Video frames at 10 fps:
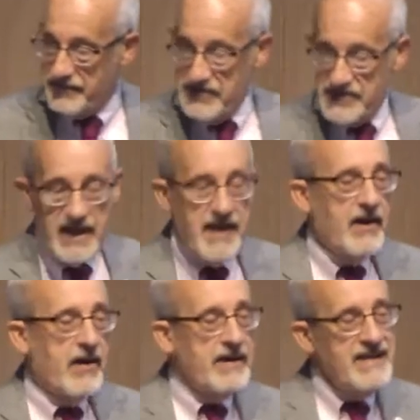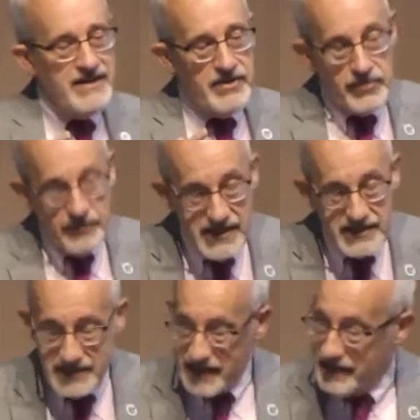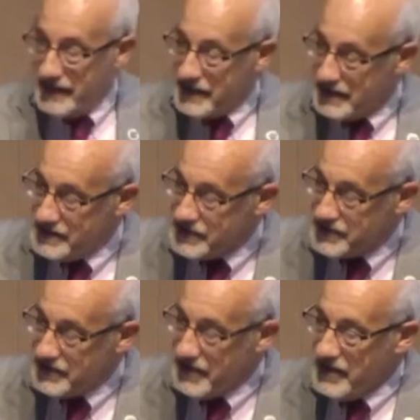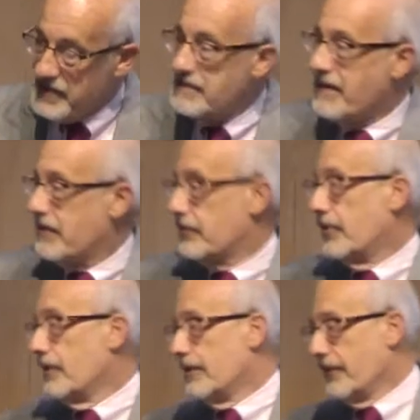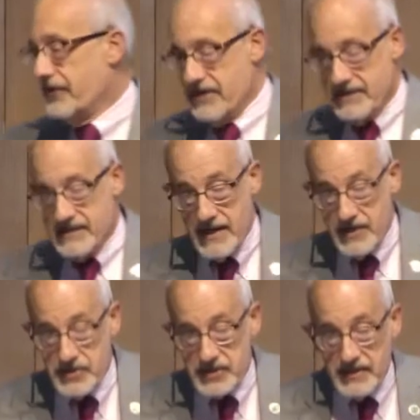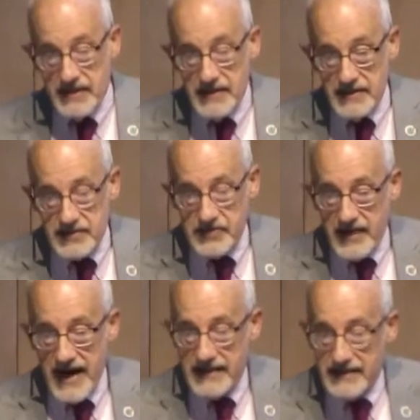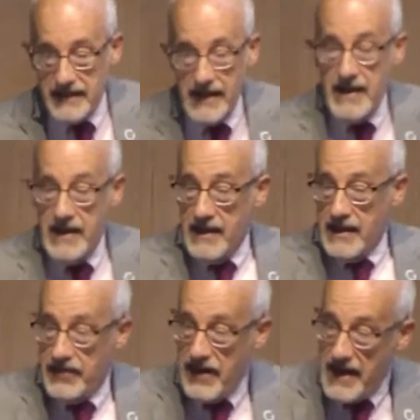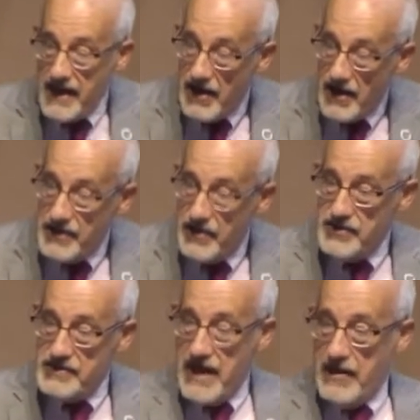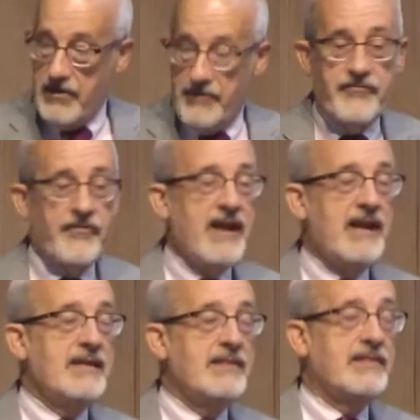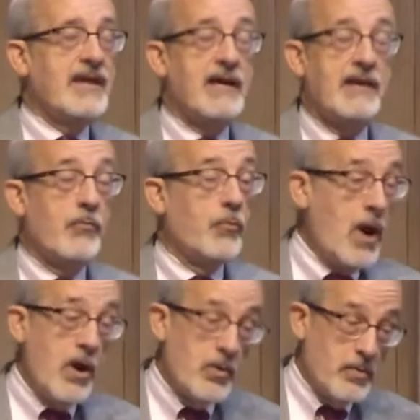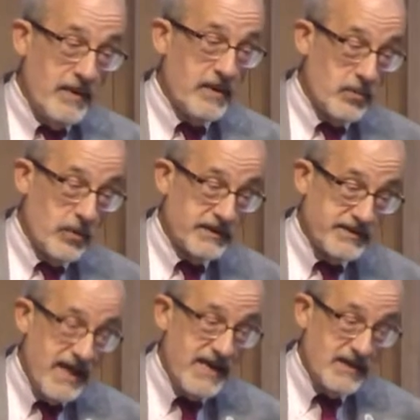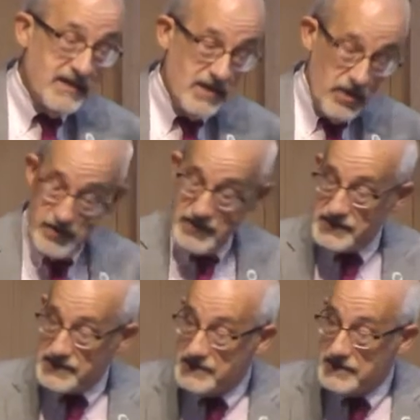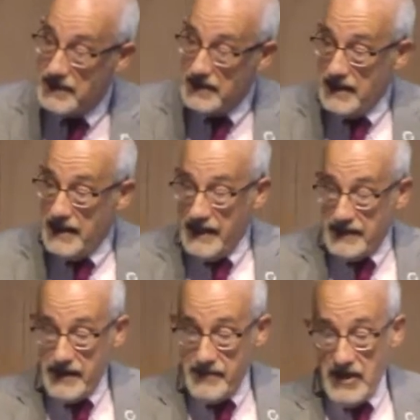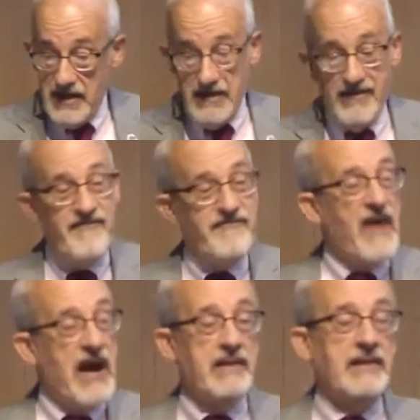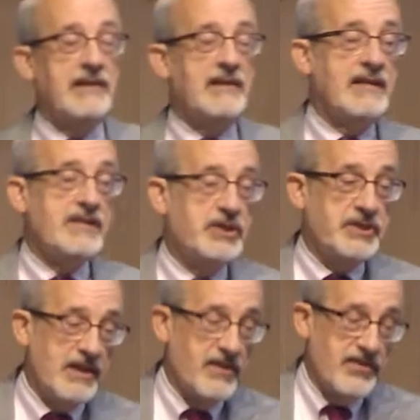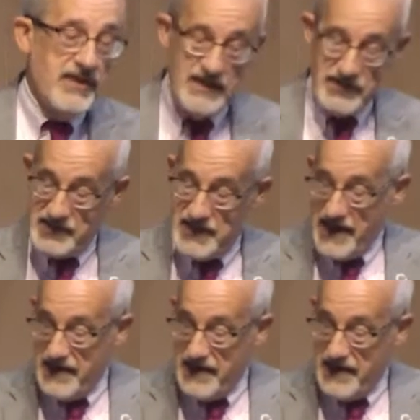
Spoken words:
his day are increasingly concerned about all the attention he is attracting. They are no doubt afraid that Rome will take notice and come in and violently shut things down.